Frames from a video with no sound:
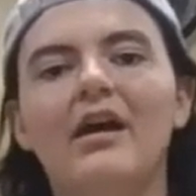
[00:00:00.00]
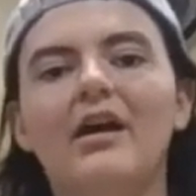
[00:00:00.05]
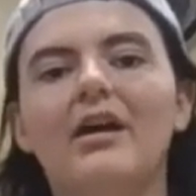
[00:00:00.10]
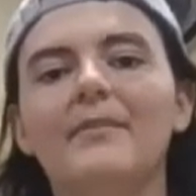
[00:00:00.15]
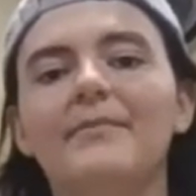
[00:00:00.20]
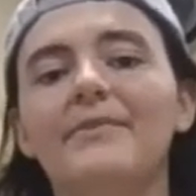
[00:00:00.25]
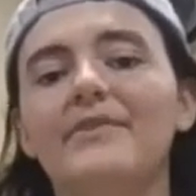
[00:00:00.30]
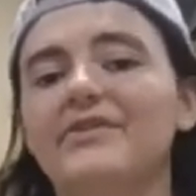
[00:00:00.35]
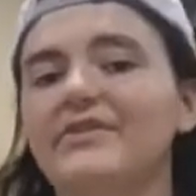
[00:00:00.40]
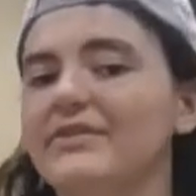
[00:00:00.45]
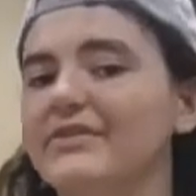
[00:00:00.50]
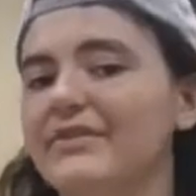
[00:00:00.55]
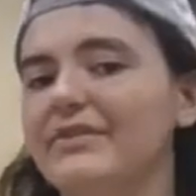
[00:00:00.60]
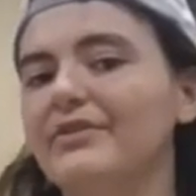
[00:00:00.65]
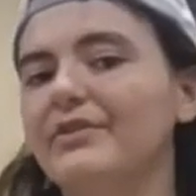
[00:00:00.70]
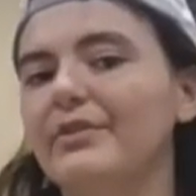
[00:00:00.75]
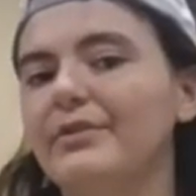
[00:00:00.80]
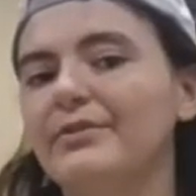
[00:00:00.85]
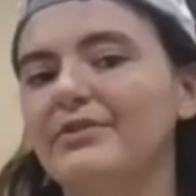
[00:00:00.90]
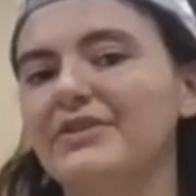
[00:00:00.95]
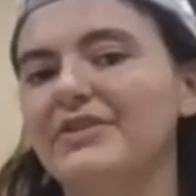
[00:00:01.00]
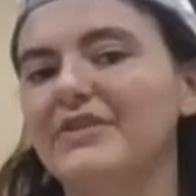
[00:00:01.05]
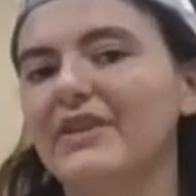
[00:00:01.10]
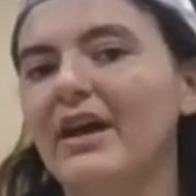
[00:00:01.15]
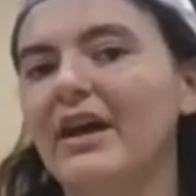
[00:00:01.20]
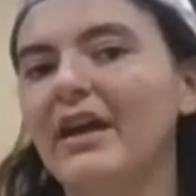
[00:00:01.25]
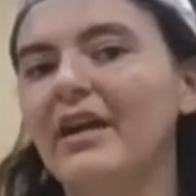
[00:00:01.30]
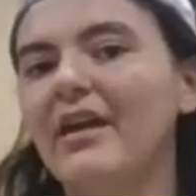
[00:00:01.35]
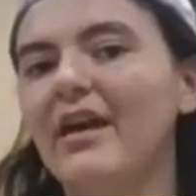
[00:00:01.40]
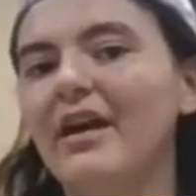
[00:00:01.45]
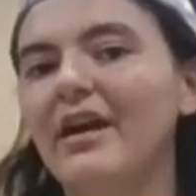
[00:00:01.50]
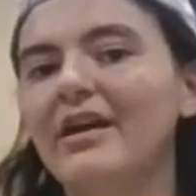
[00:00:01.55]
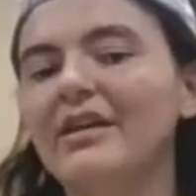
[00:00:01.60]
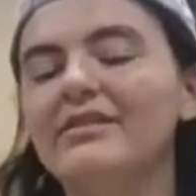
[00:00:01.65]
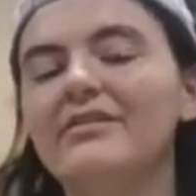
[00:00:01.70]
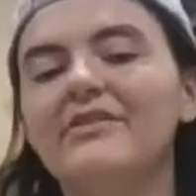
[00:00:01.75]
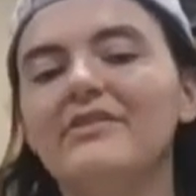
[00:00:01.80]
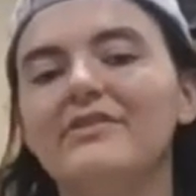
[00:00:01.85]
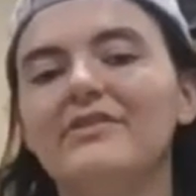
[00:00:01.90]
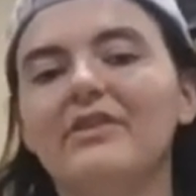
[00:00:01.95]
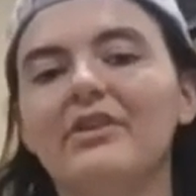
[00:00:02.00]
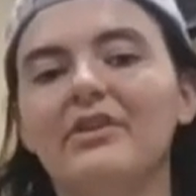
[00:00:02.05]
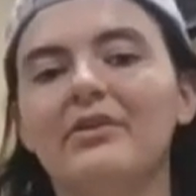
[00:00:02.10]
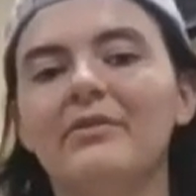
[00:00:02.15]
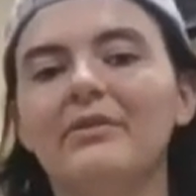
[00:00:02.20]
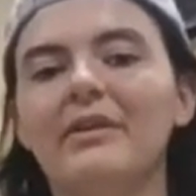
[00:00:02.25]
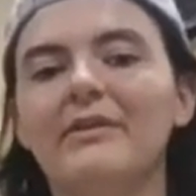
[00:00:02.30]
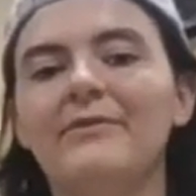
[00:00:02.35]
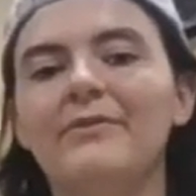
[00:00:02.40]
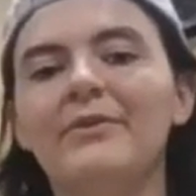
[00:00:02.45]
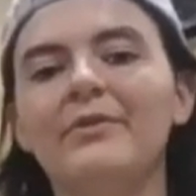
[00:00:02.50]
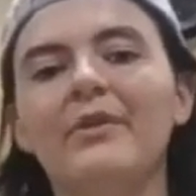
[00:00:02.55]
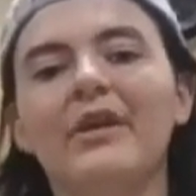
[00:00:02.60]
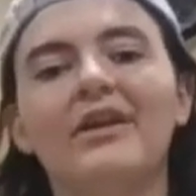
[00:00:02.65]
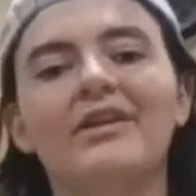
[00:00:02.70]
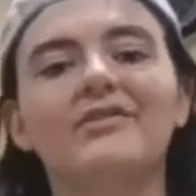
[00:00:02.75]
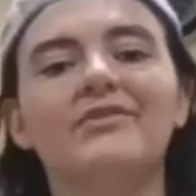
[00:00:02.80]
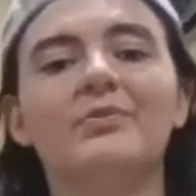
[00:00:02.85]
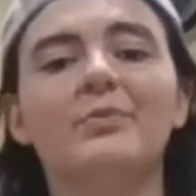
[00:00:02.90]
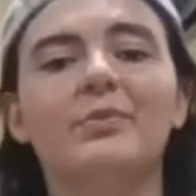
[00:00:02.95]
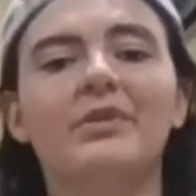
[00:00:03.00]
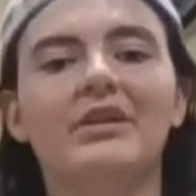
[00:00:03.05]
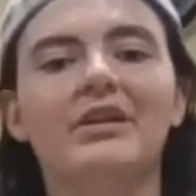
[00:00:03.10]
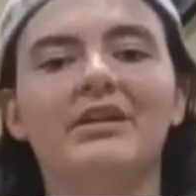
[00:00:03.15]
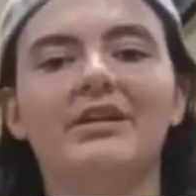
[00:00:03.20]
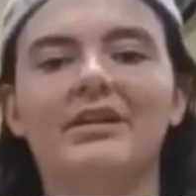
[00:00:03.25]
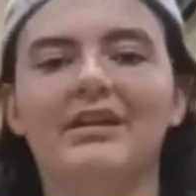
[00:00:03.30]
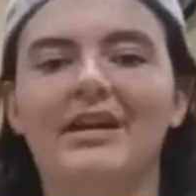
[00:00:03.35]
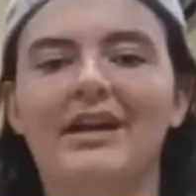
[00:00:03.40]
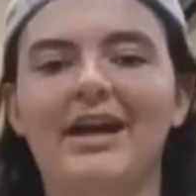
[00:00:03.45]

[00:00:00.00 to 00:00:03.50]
This is as close as I got, so if you guys want to